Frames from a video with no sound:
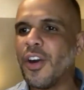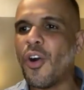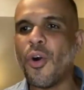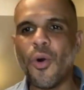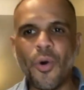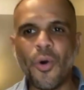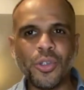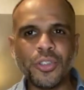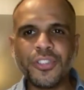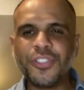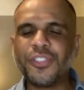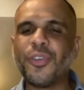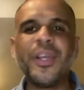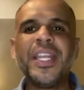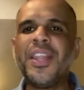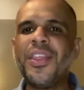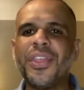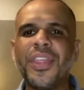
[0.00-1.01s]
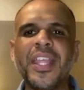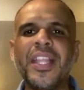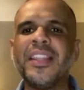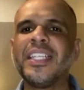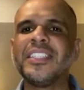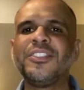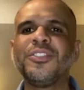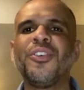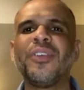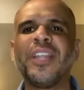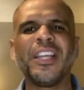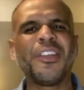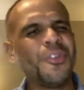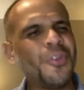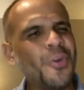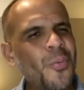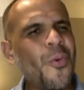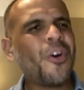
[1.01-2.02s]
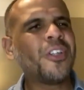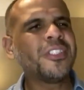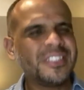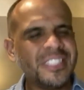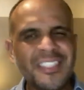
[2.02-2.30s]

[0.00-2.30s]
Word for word: host or anything that you go like, you know what,